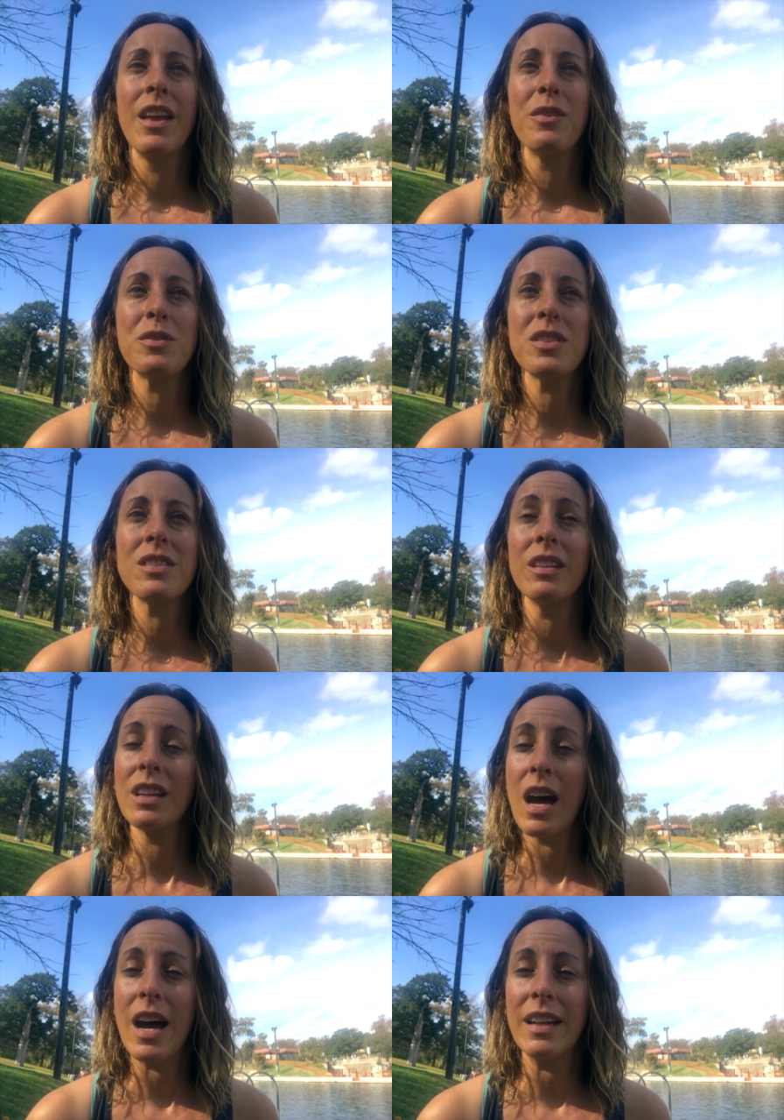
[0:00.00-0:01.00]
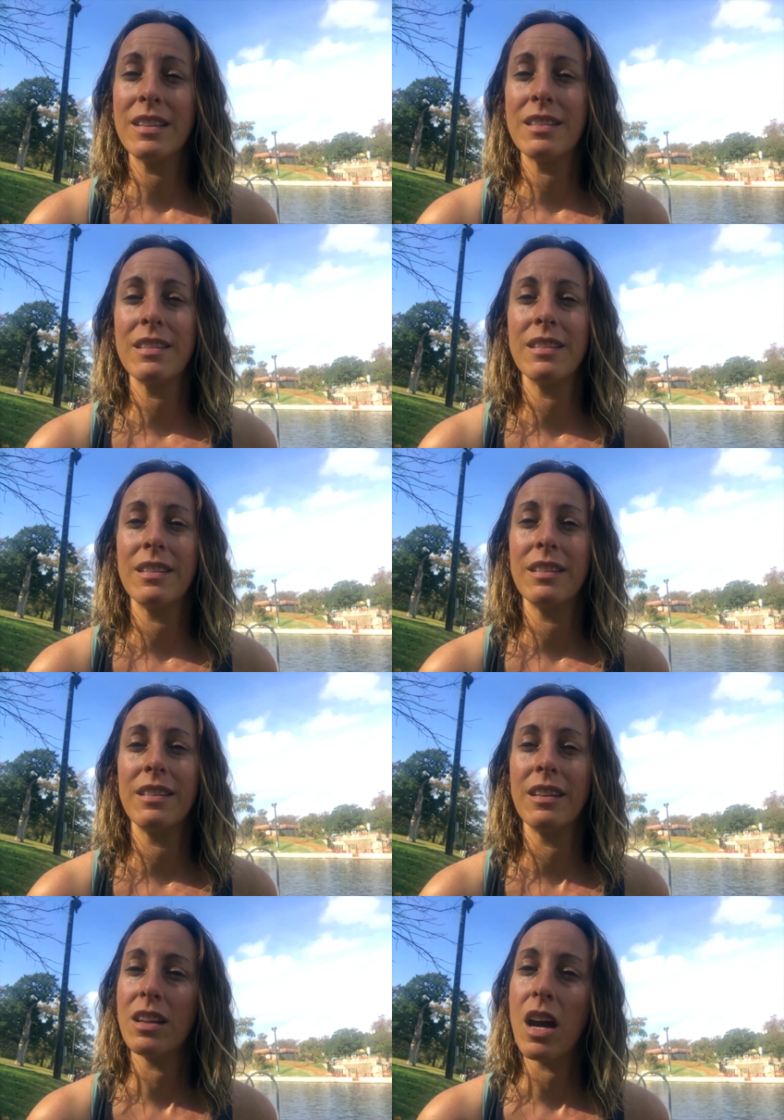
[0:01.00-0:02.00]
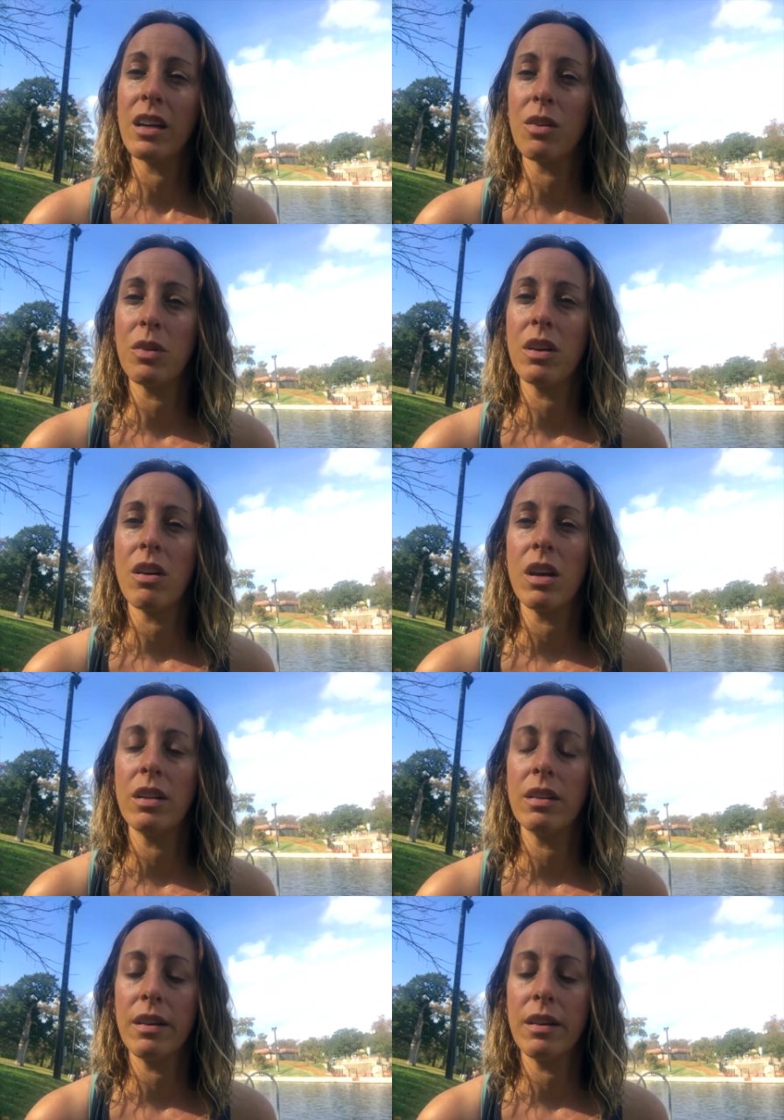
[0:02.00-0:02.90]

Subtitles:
It was just a lot going on.